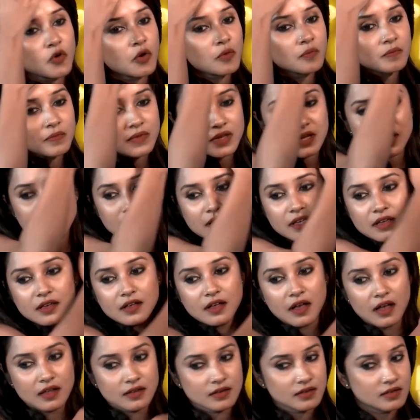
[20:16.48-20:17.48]
me,
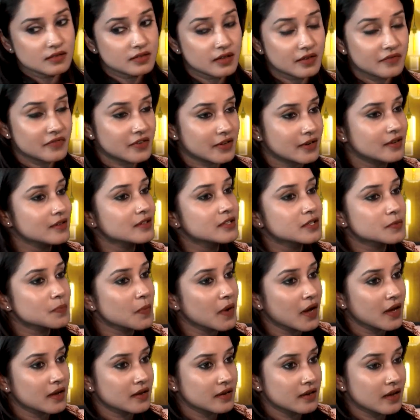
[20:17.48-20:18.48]
colors are very
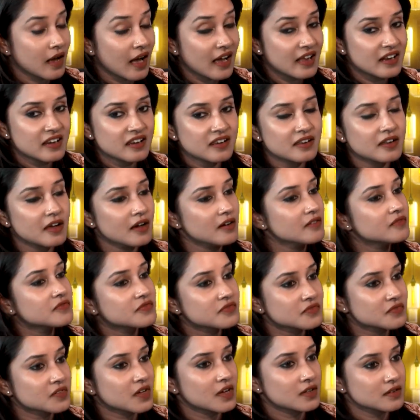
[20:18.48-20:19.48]
inspiring. I love
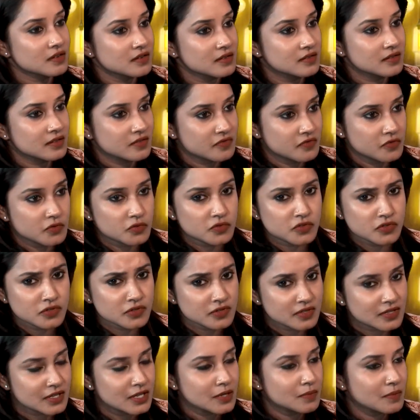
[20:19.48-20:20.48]
colors. If you
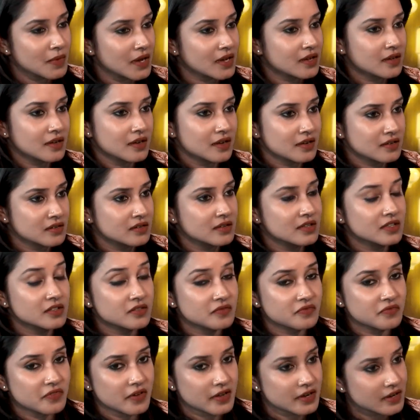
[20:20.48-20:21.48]
just see my collection,
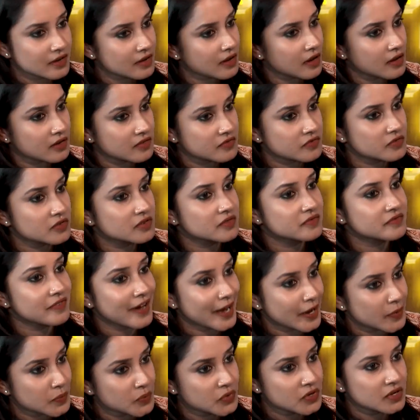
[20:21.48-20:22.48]
it's very colorful,
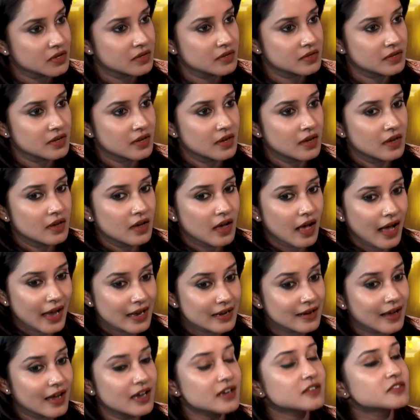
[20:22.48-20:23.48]
vibrant. I
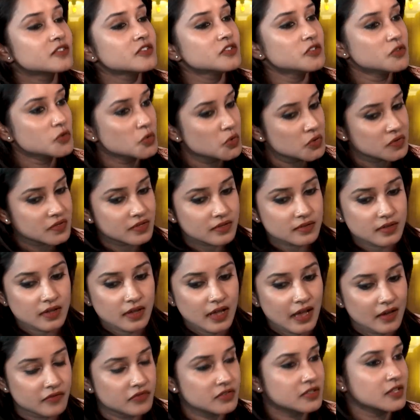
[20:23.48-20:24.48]
like to use
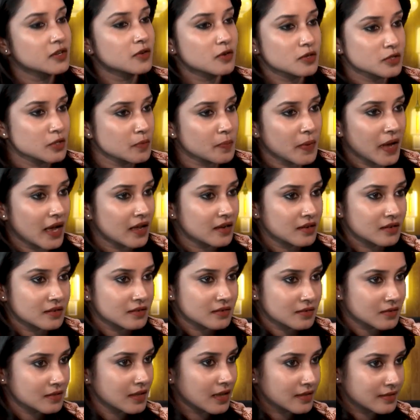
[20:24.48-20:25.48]
everything on the
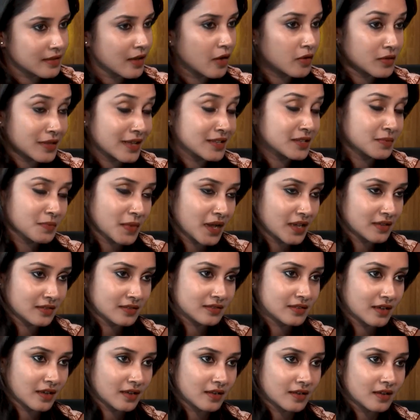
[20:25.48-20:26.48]
palette. So that's how, that's my
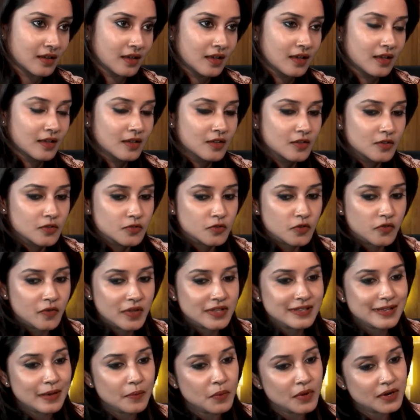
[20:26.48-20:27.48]
style. So,
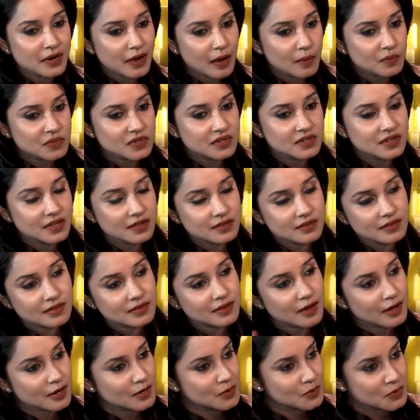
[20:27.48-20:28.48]
when someone comes and tells this
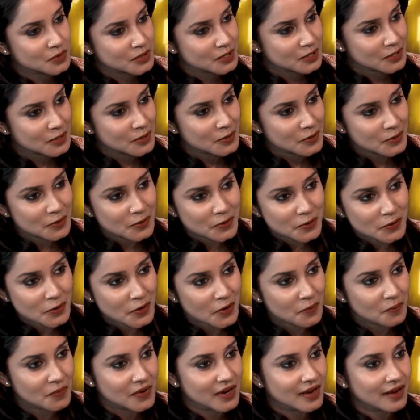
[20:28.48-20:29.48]
color wouldn't look good
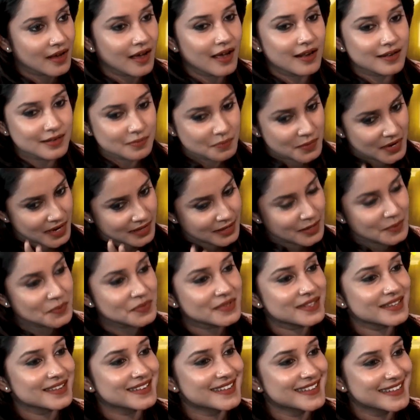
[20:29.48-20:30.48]
on me, I will make them
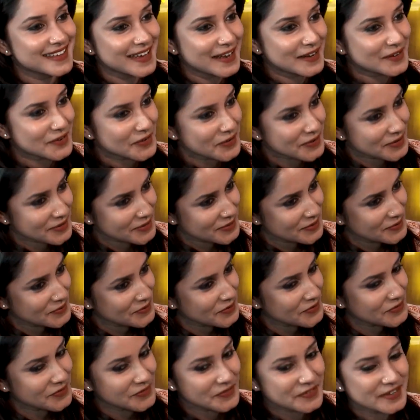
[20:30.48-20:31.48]
sit, I will talk to them
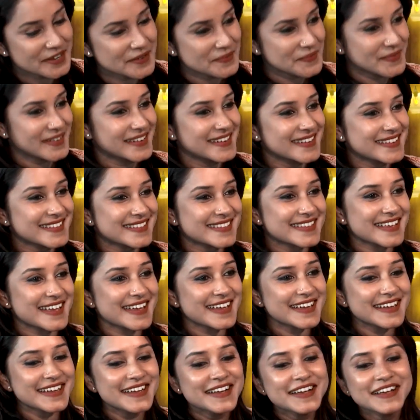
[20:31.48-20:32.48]
for 15 minutes
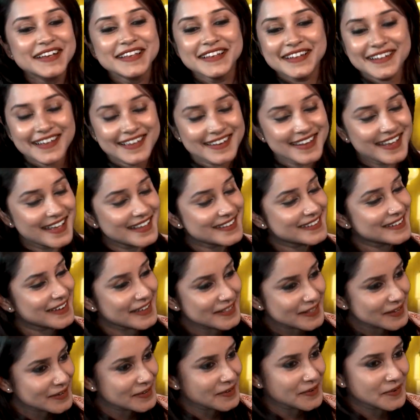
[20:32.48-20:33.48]
saying color has
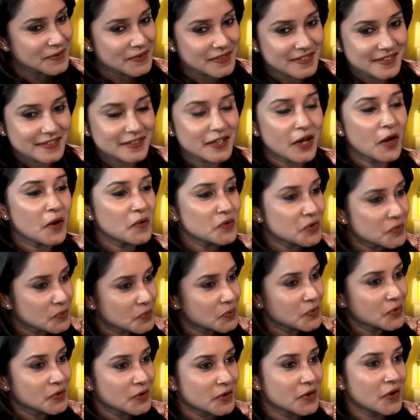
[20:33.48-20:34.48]
nothing to do, it is how you
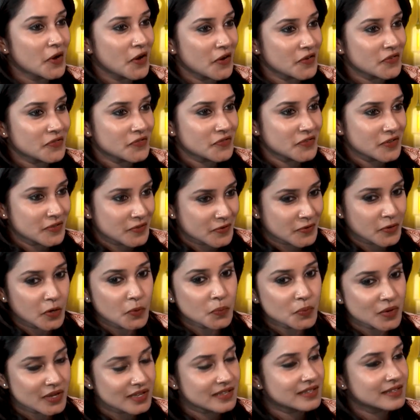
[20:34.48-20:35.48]
pull it off, it is mhm. your
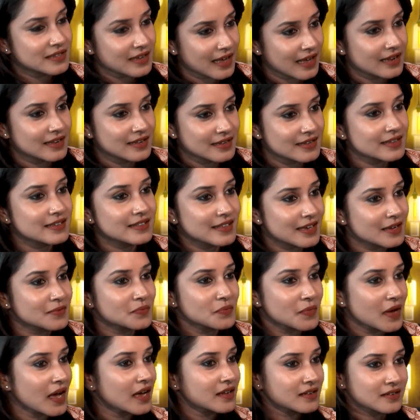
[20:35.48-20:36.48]
personality that
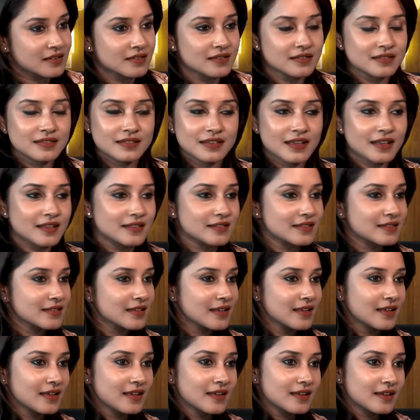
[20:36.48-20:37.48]
off, matters, yeah, yes.
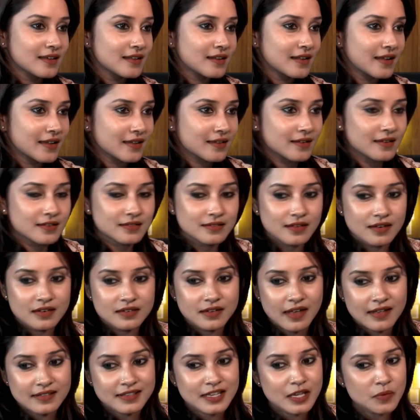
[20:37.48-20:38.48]
Yeah. Like a, a,
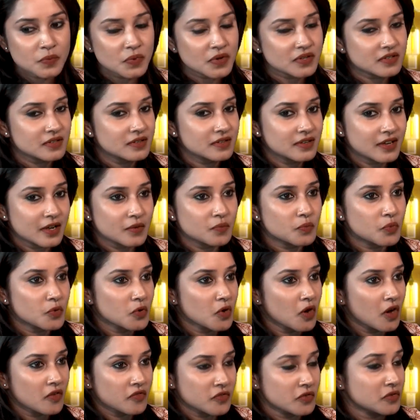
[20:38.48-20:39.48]
dusky person can
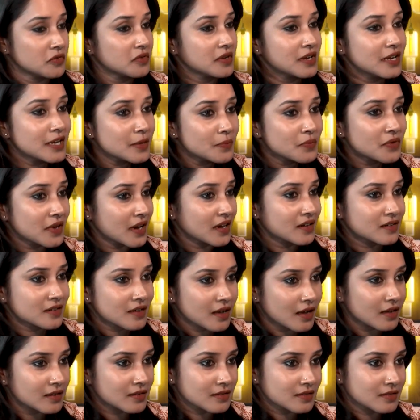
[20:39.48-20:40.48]
pull off a really bright
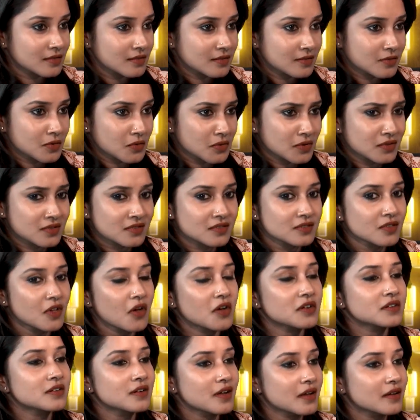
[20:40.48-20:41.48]
color. So, mm. it is
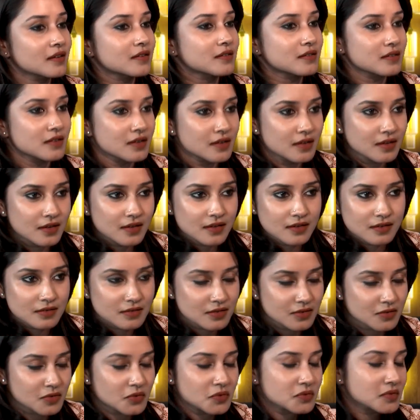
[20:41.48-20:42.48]
not like,
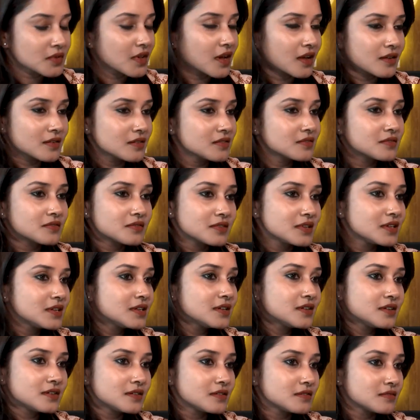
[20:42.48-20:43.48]
mm. you know, colors
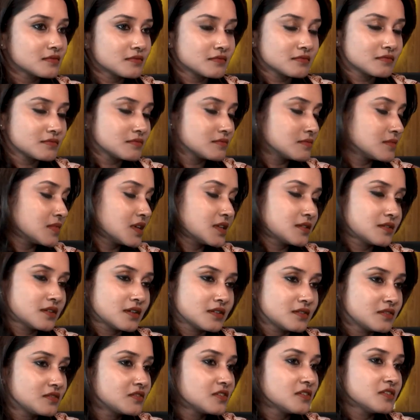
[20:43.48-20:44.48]
really it,
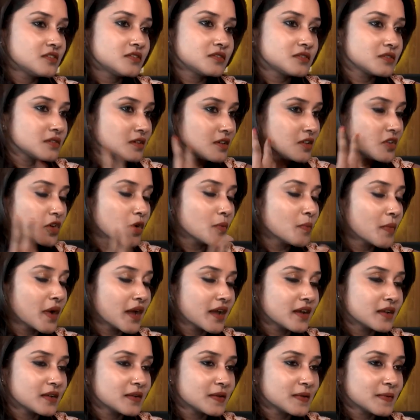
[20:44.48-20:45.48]
yeah. It's just so you,
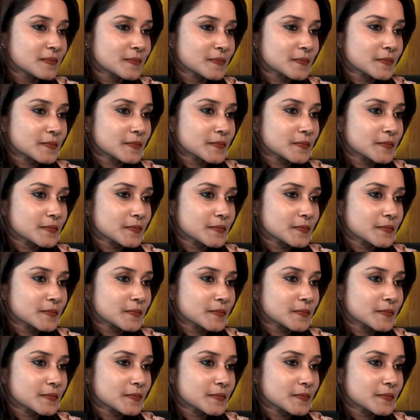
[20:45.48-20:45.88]
mind. you instill that